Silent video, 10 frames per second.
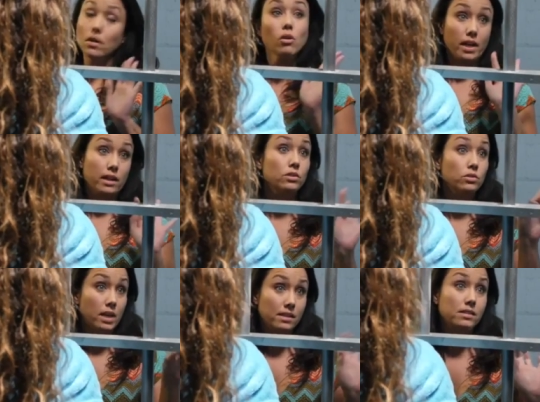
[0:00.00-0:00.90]
Okay,
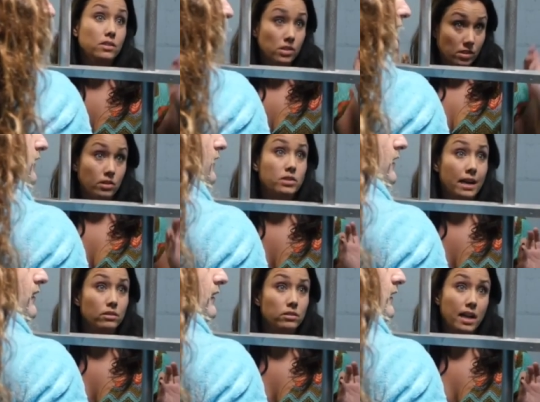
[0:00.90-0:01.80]
you guys need to slow
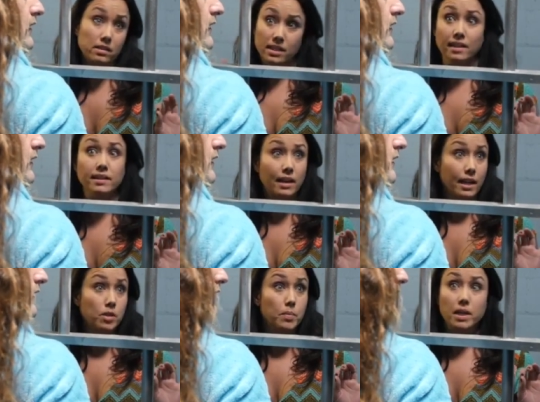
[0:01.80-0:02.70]
down and stand in
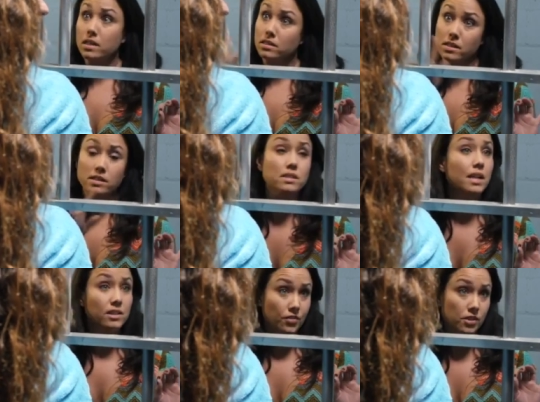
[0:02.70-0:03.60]
line because this is
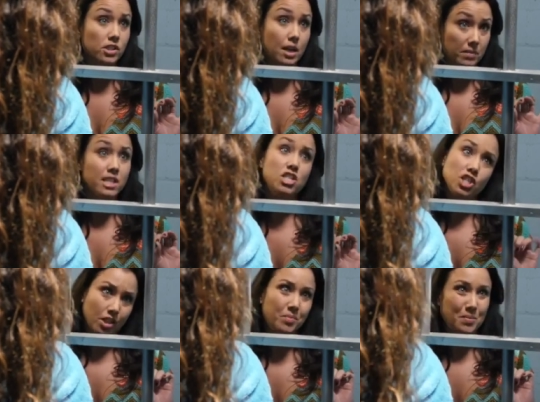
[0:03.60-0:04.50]
not the first time that he
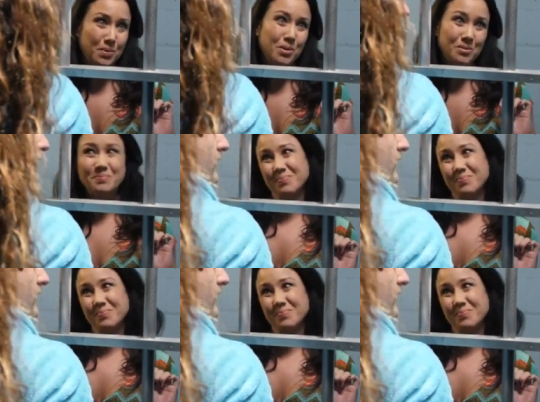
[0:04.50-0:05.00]
cheats on people.